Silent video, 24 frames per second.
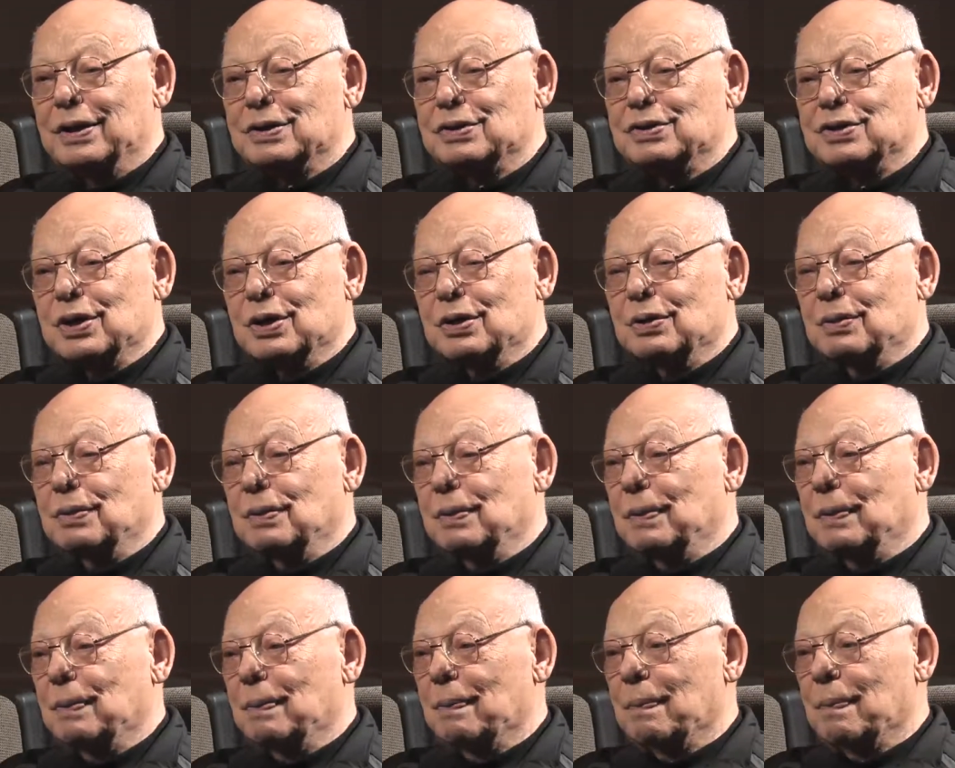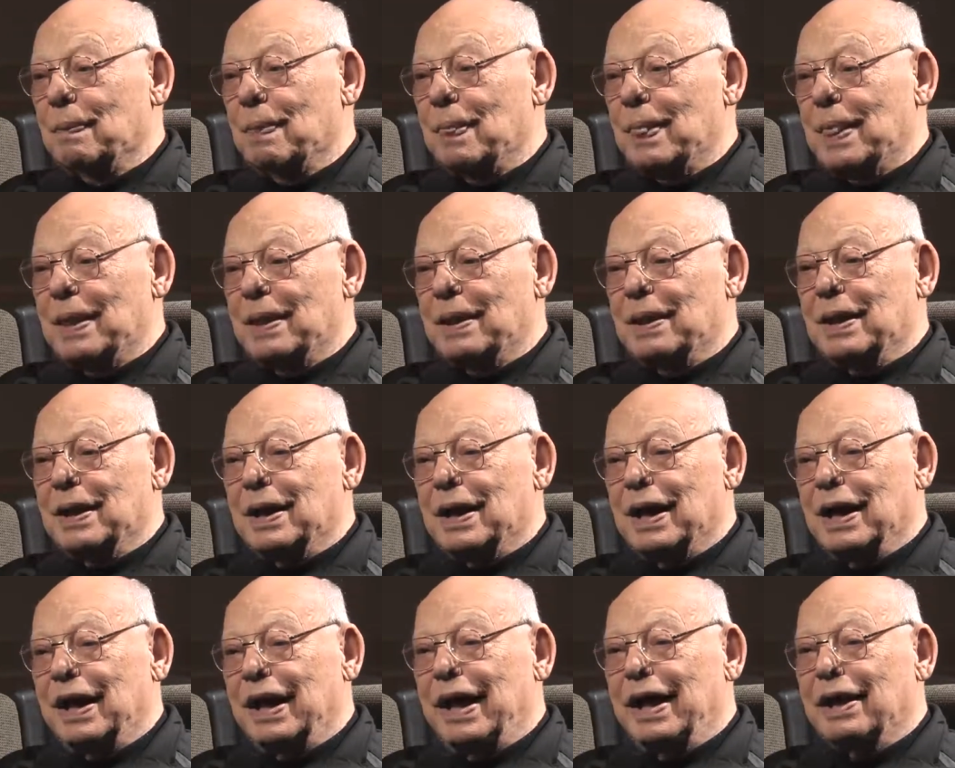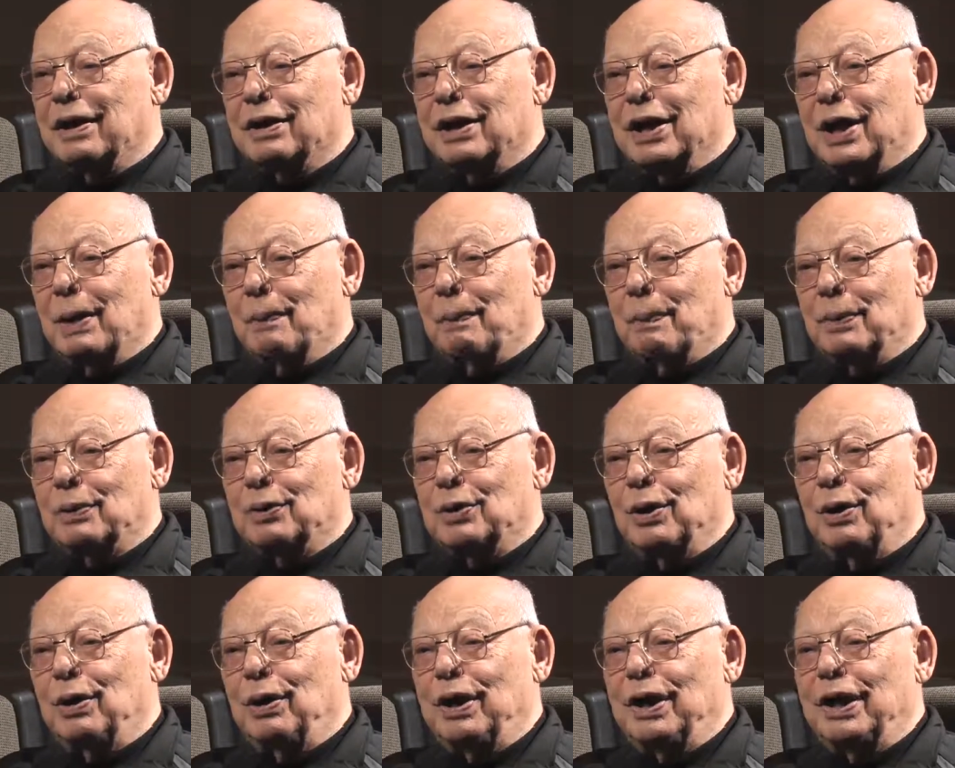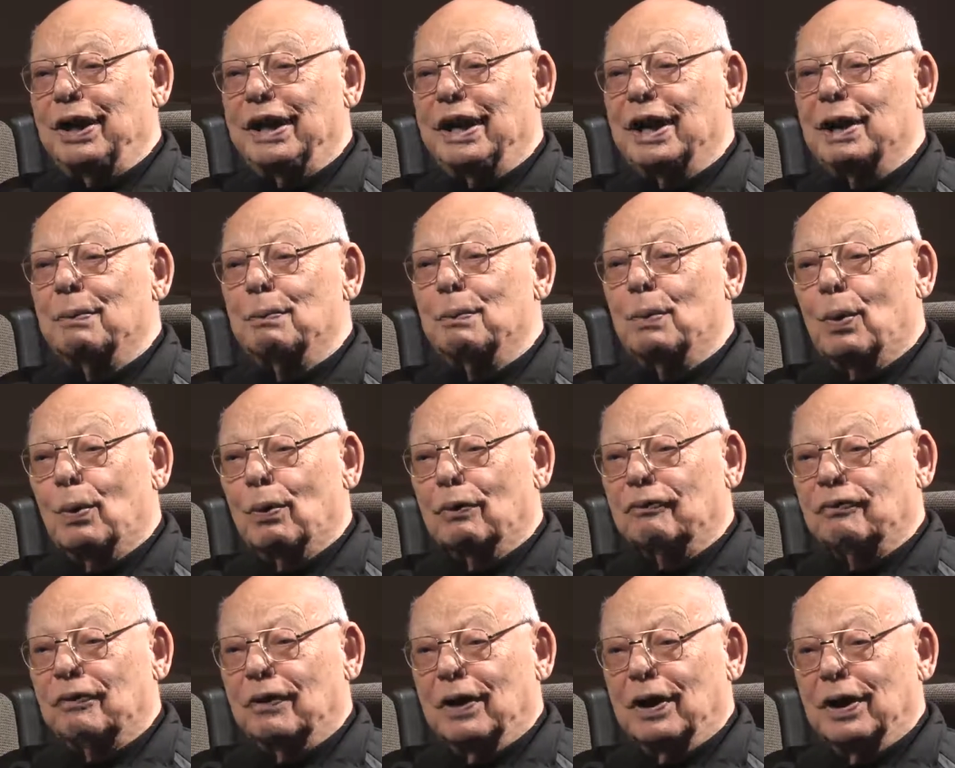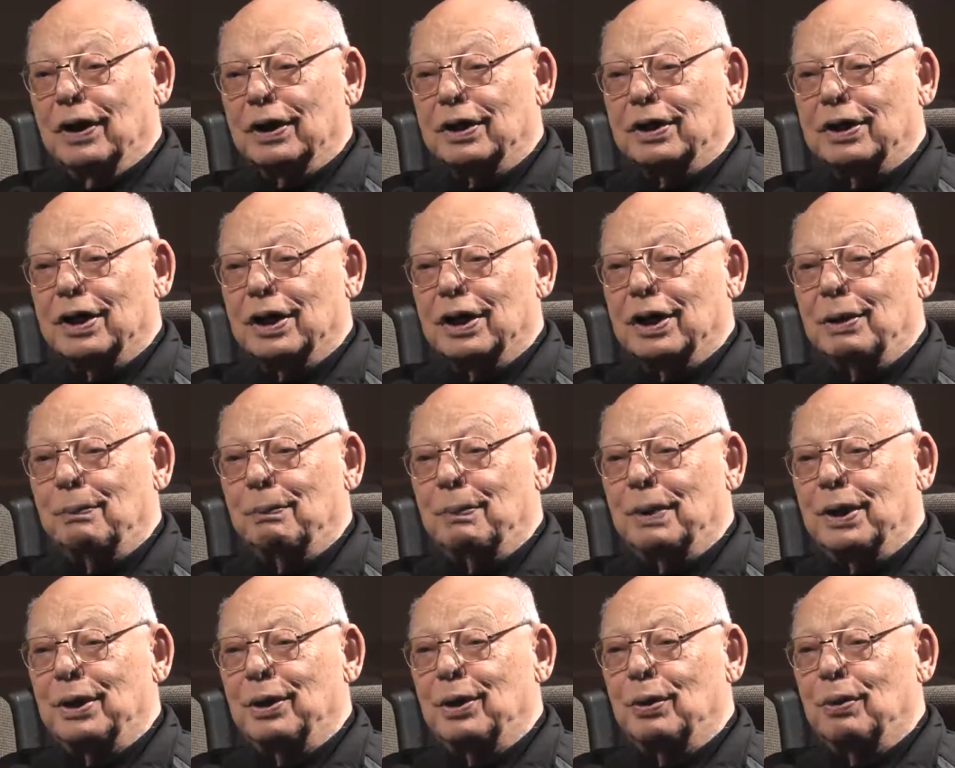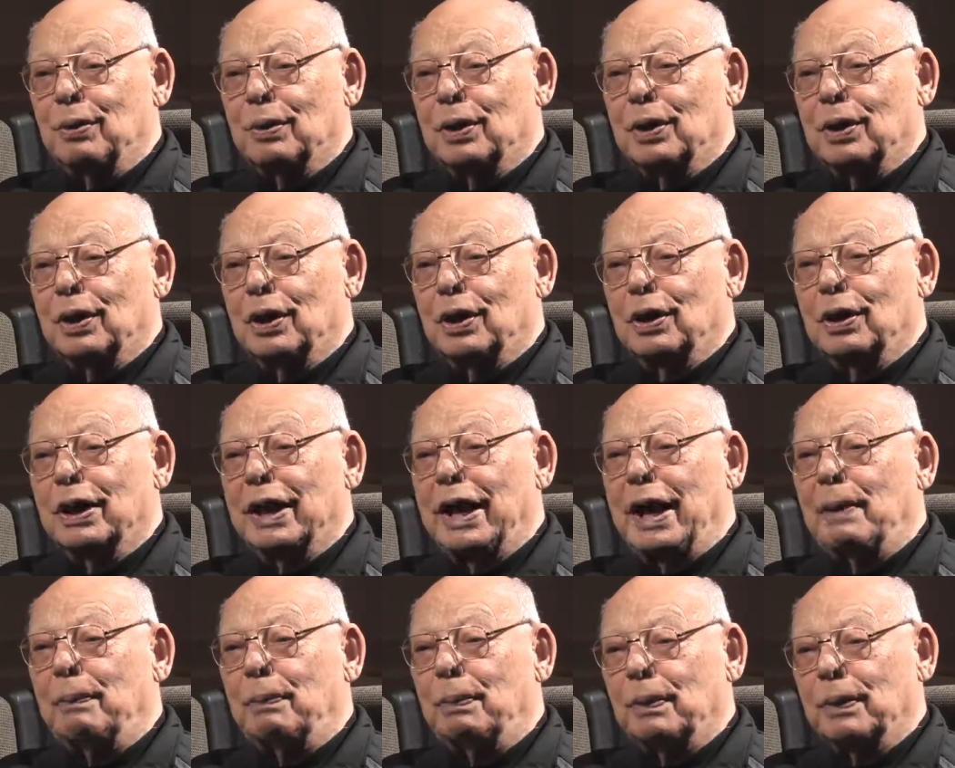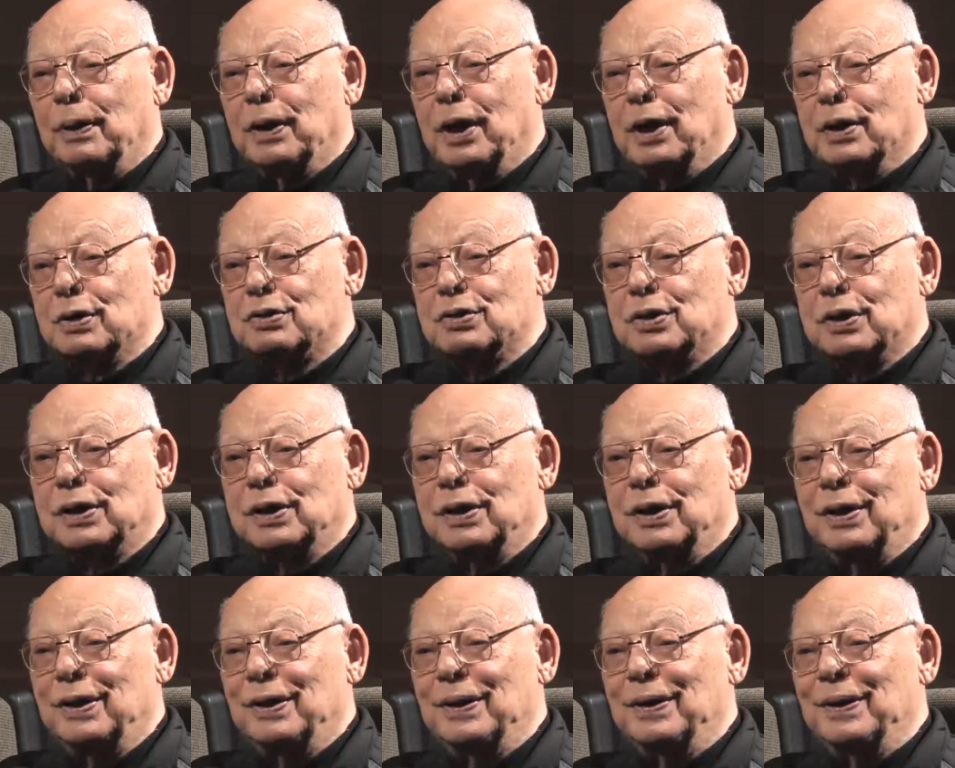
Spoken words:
So I had an opportunity to get more flying time by doing a little apple dusting,